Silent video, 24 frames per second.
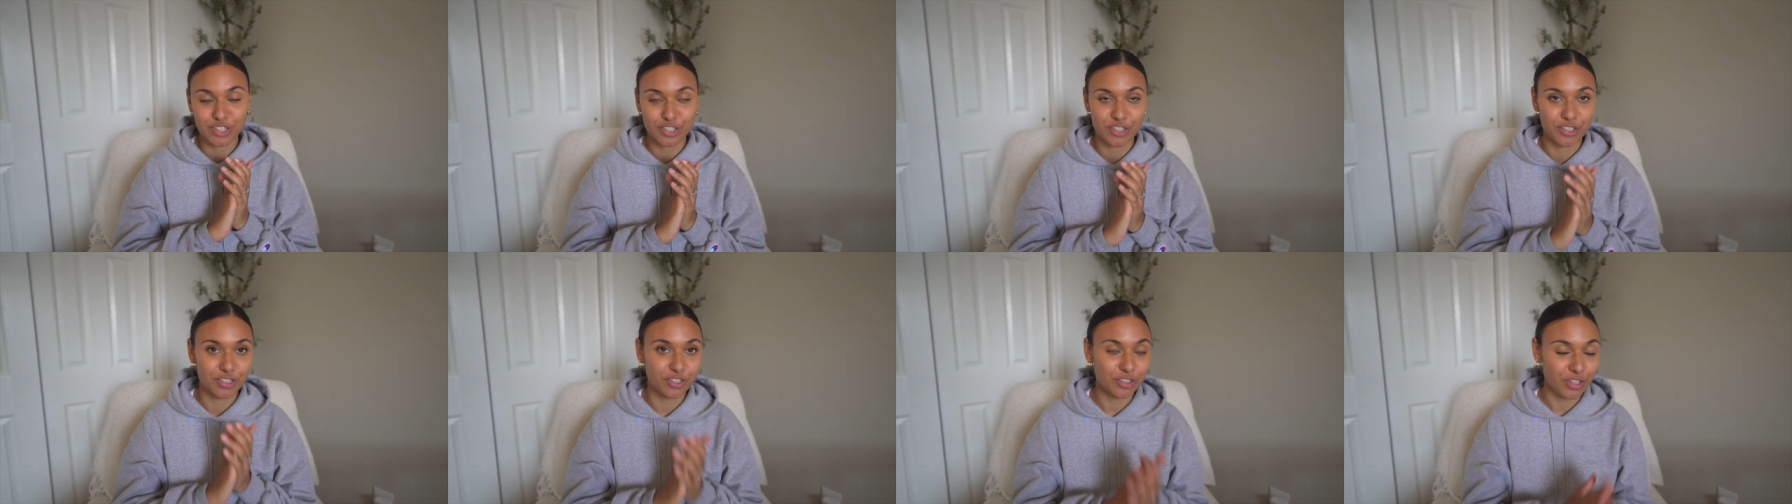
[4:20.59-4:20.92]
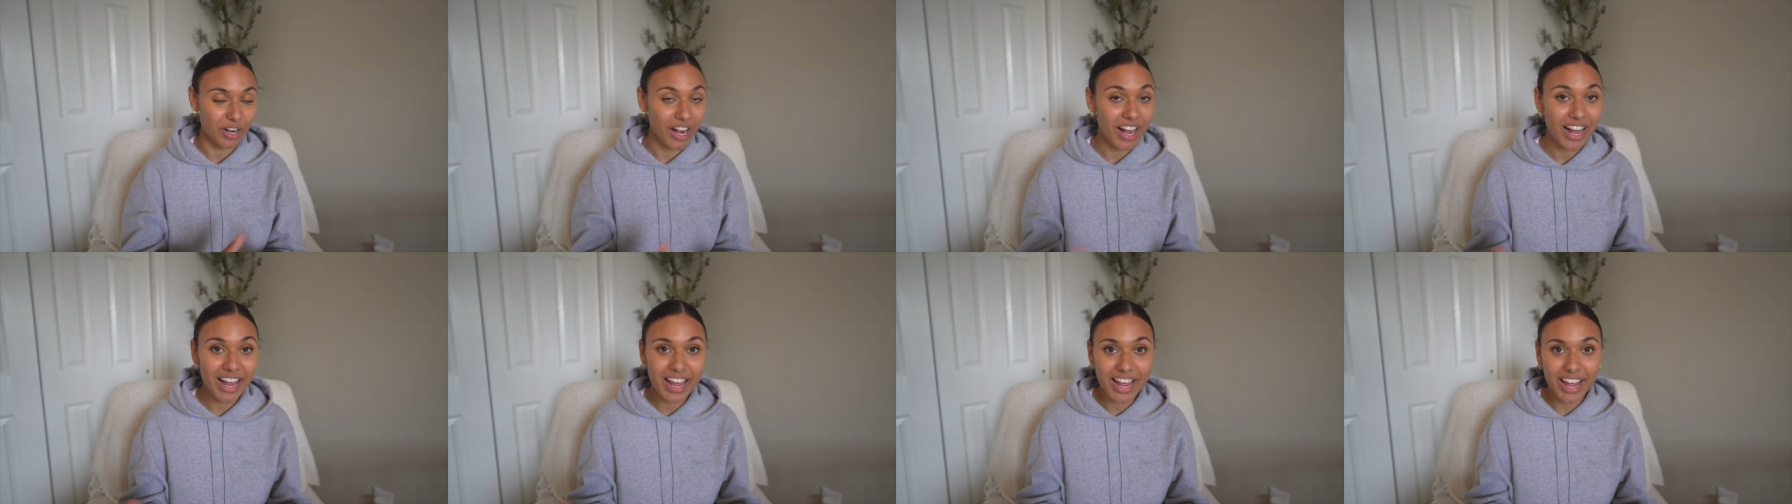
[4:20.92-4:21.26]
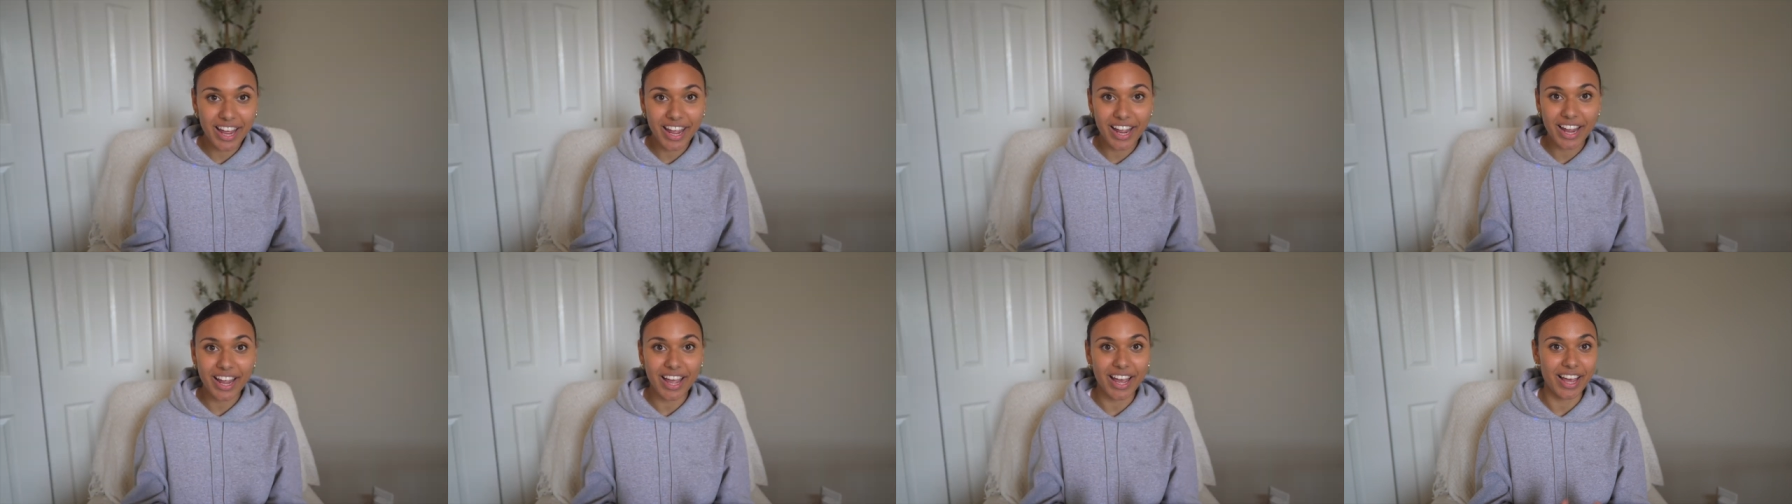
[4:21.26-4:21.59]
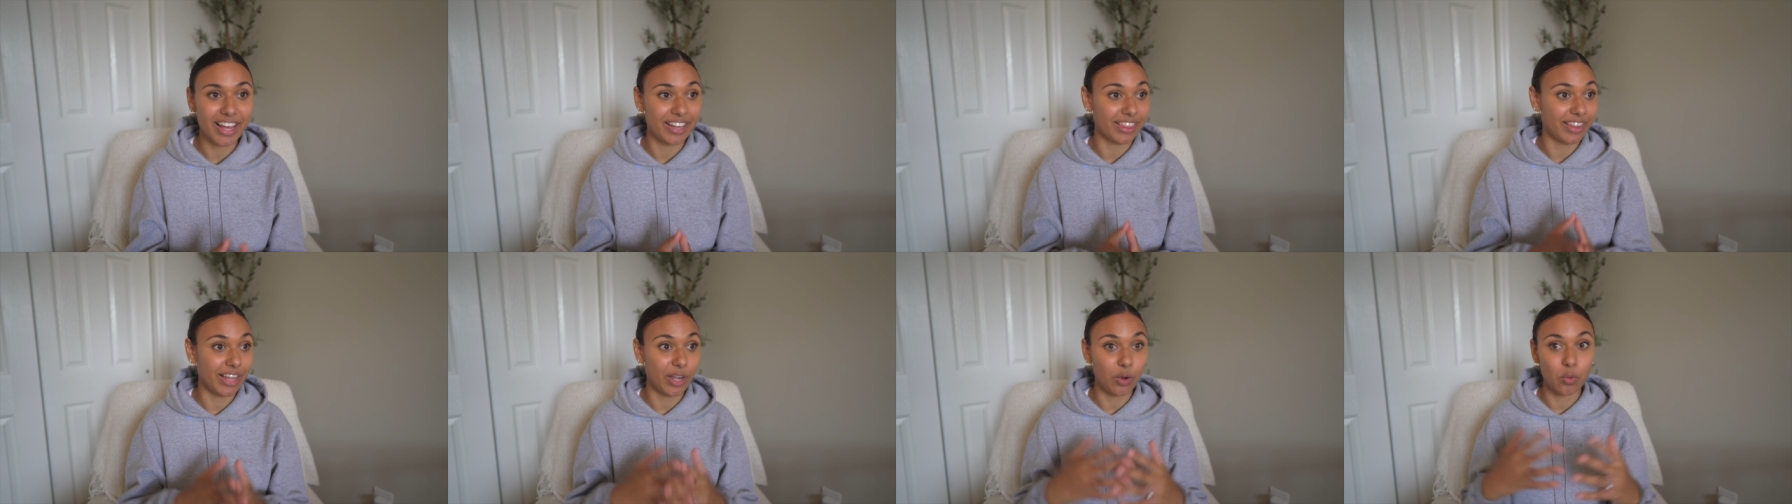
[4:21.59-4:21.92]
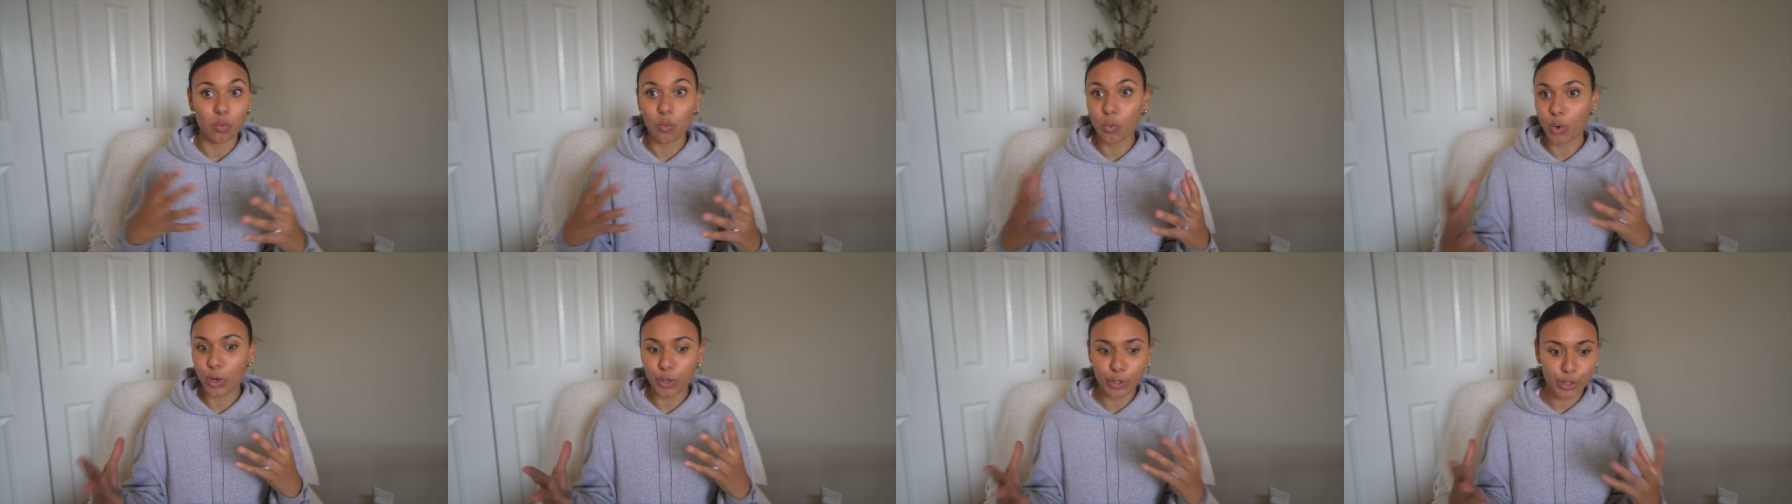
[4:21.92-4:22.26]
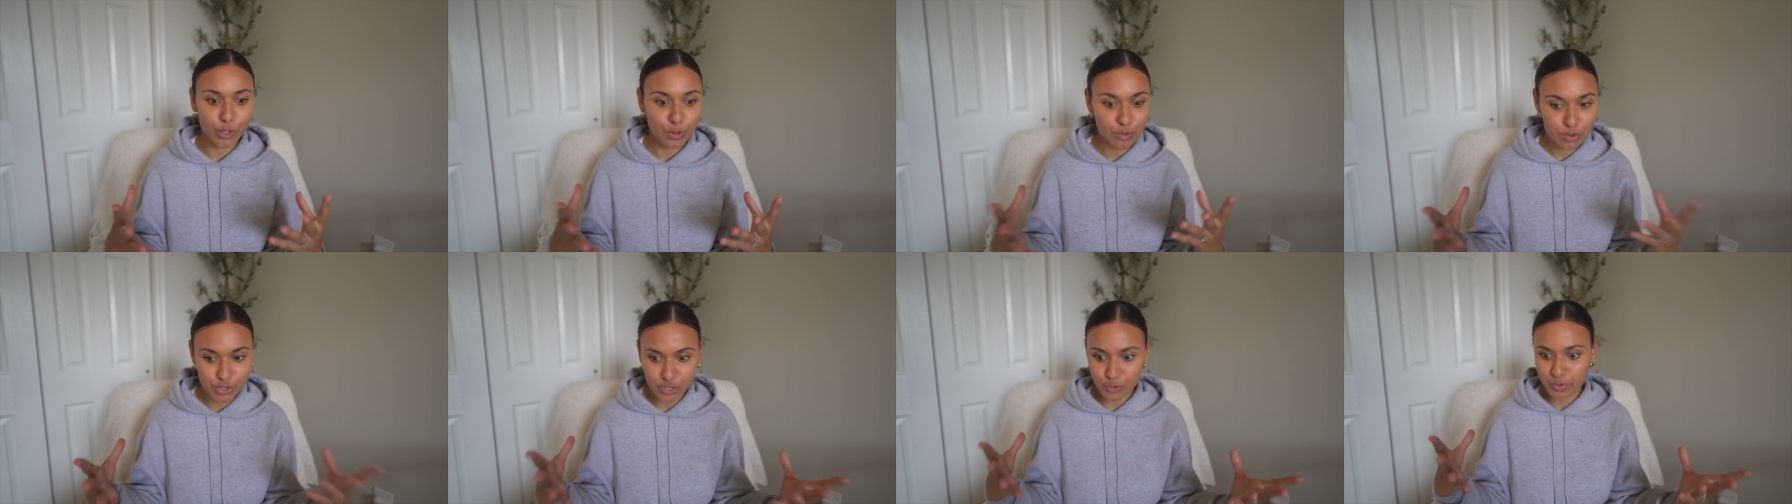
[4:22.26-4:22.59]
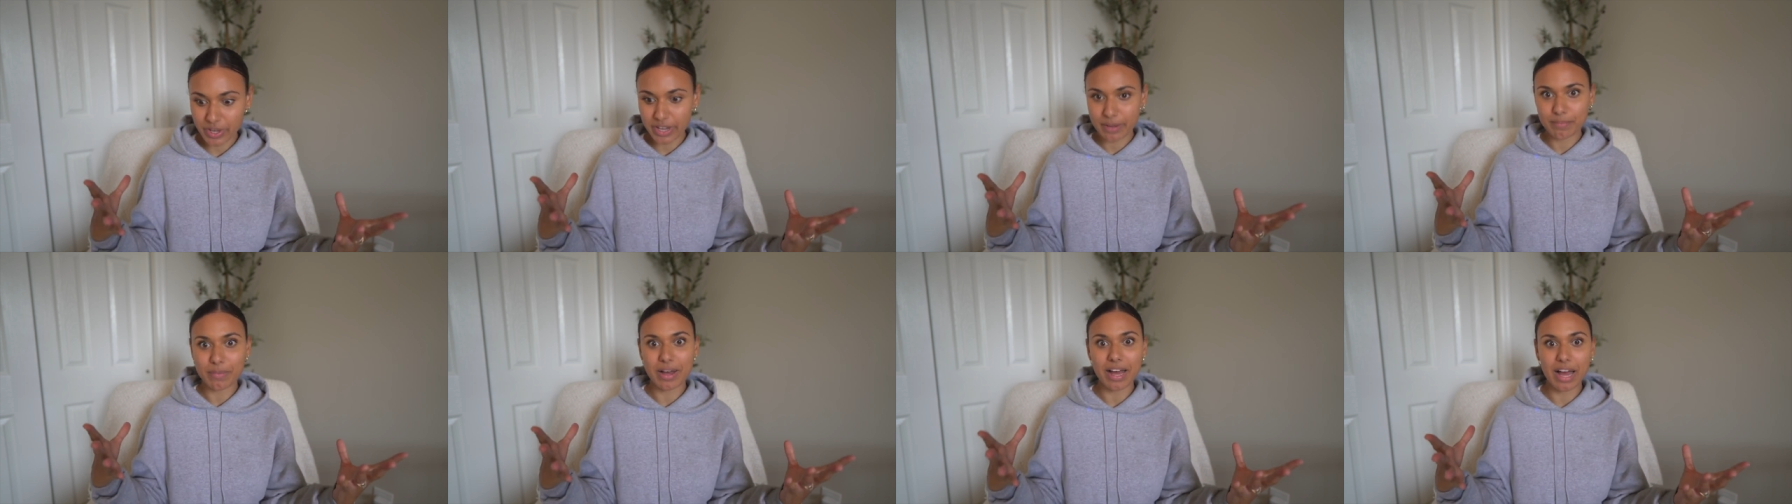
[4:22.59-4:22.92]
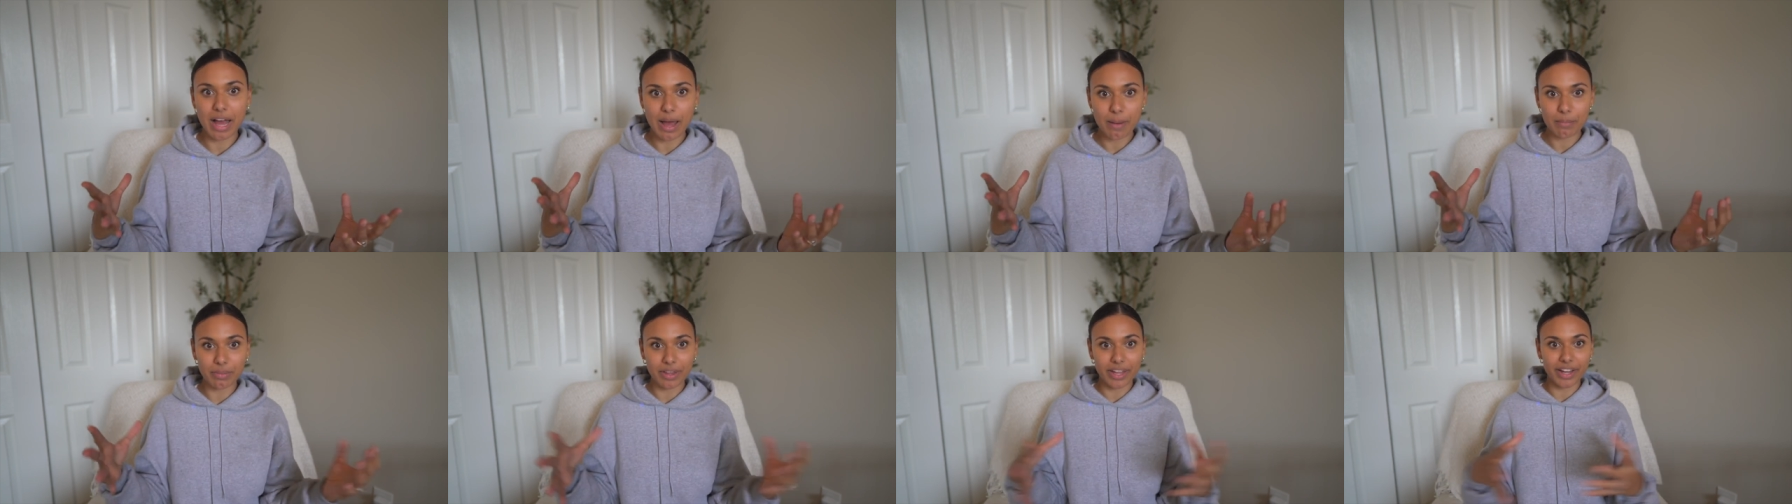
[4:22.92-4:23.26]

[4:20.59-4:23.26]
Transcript: crying and like, what are you doing, mom?